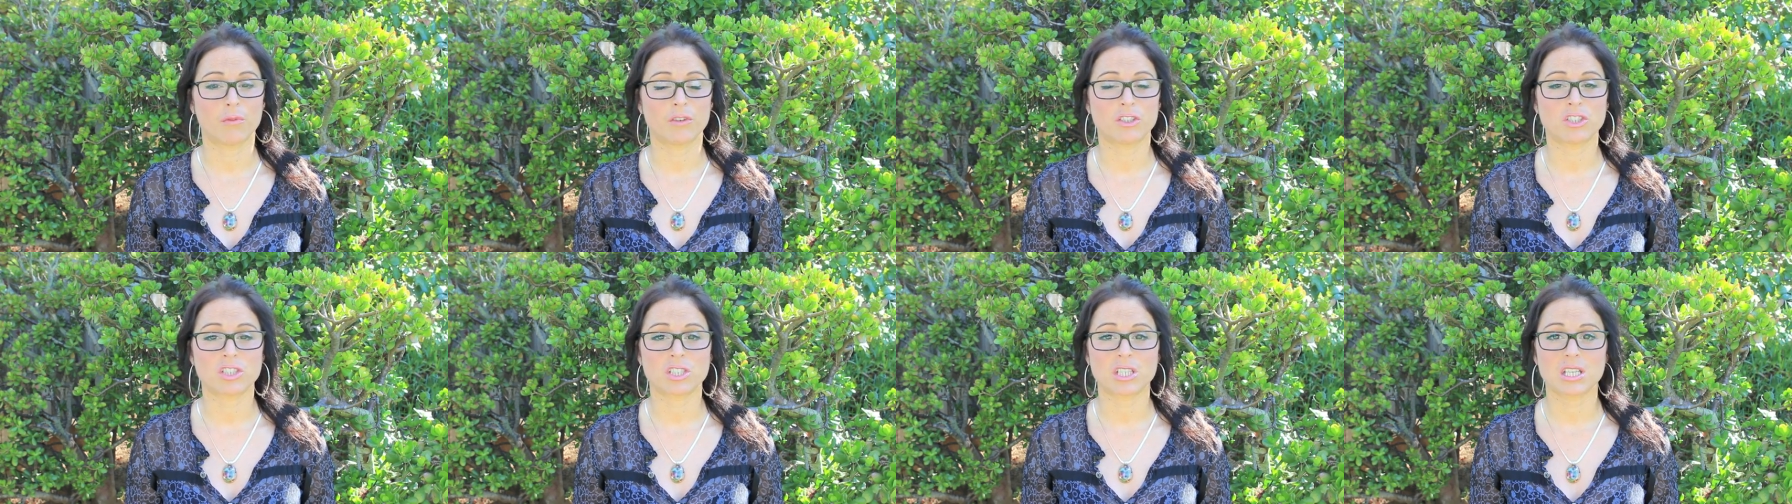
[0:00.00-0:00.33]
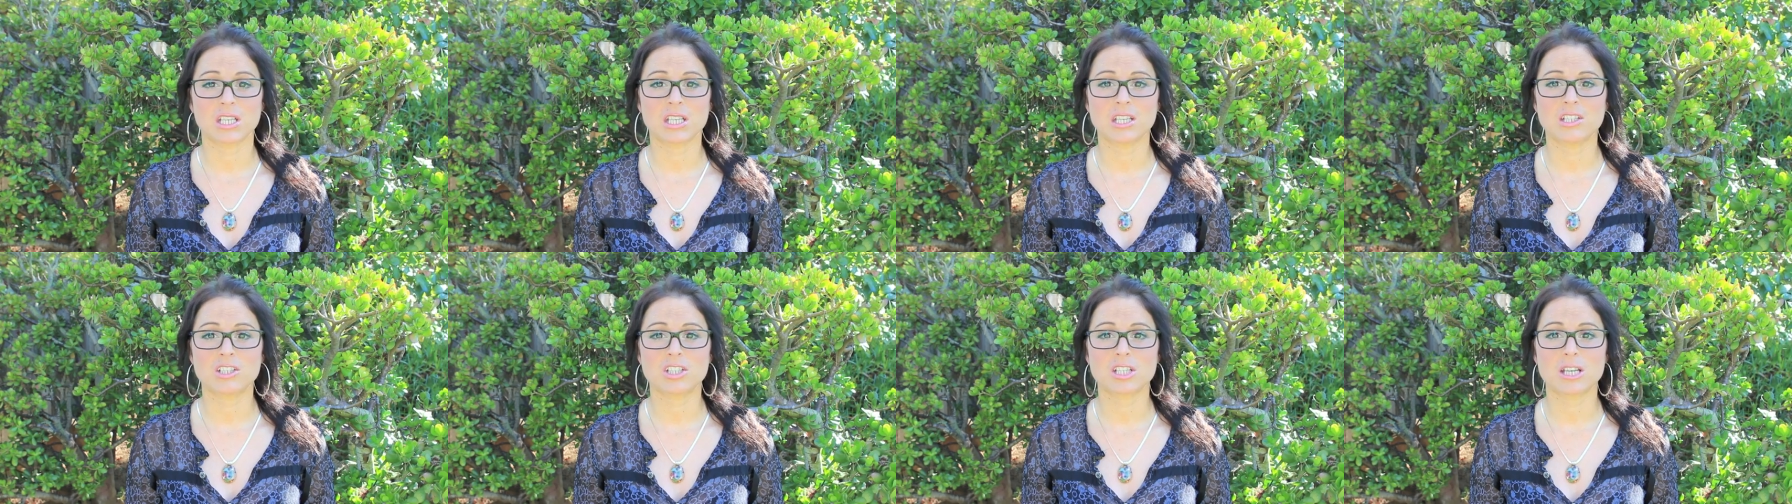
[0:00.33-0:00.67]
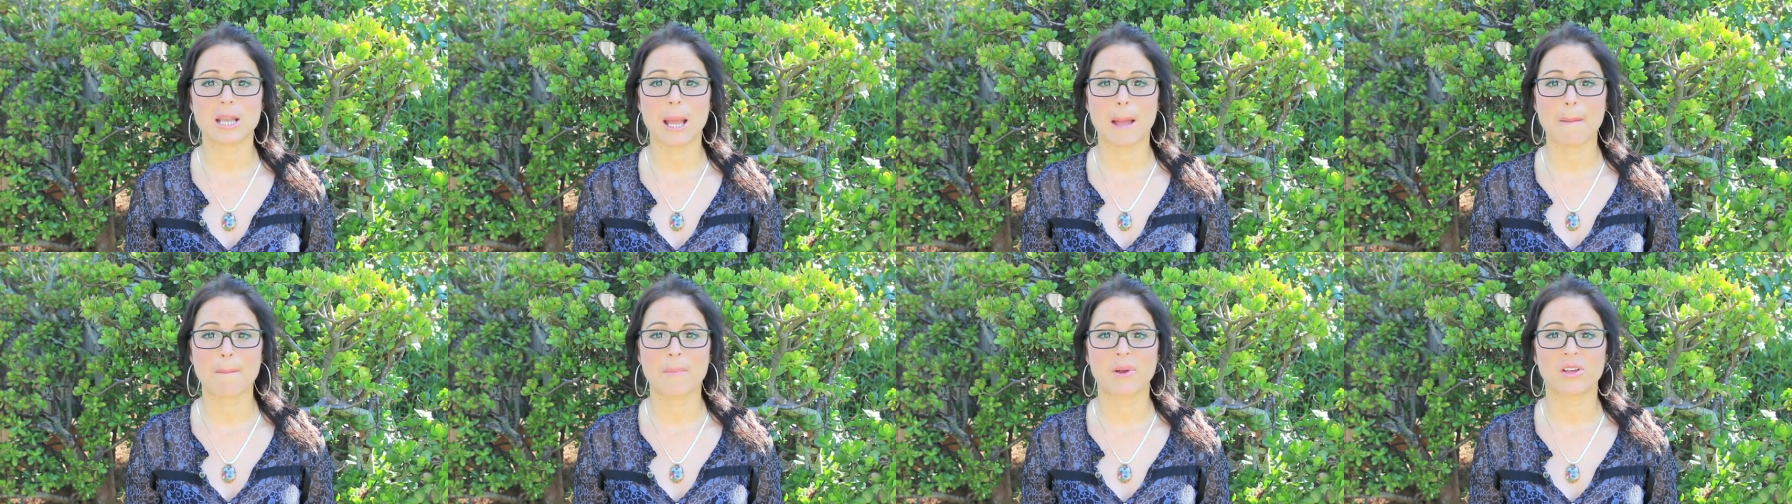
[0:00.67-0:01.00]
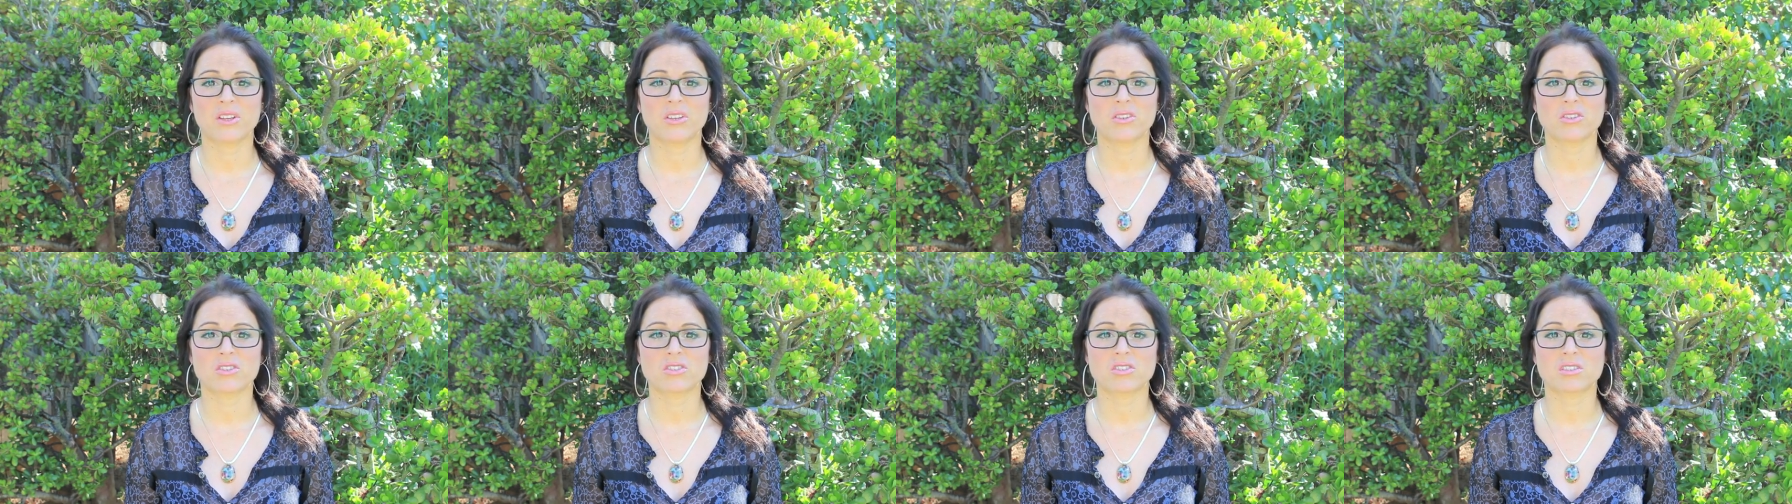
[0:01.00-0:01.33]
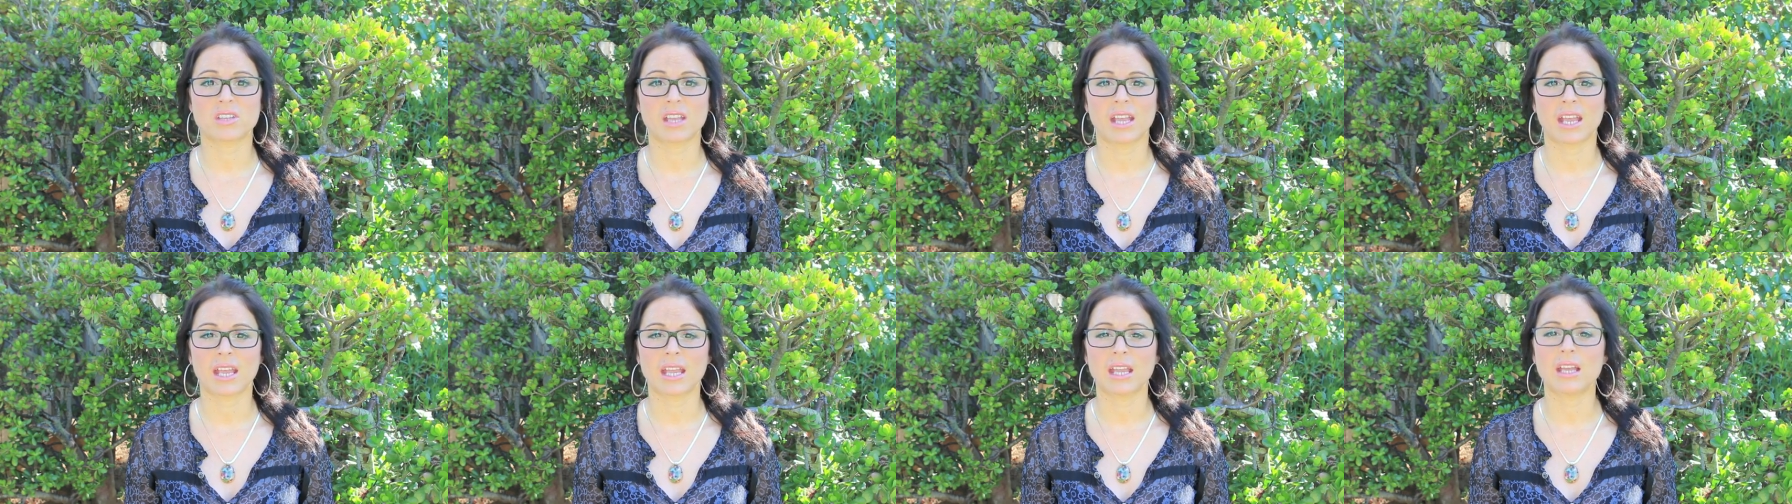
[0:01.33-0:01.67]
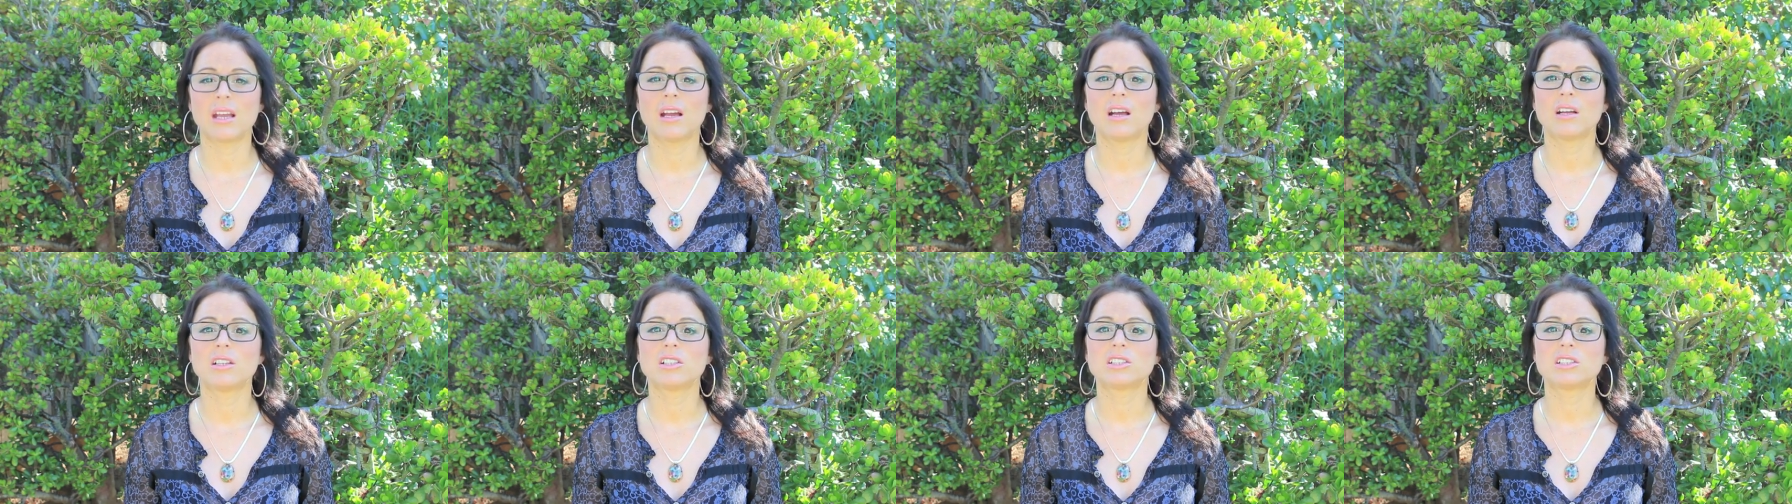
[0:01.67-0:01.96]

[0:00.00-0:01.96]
which each number you say